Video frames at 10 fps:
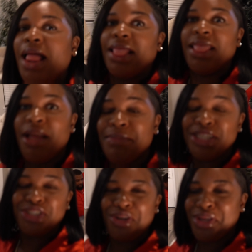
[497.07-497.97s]
Let me
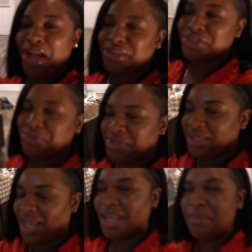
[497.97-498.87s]
show y'all the tree
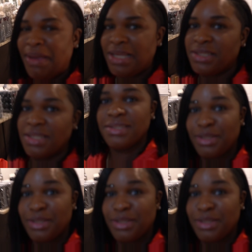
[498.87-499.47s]
that Major and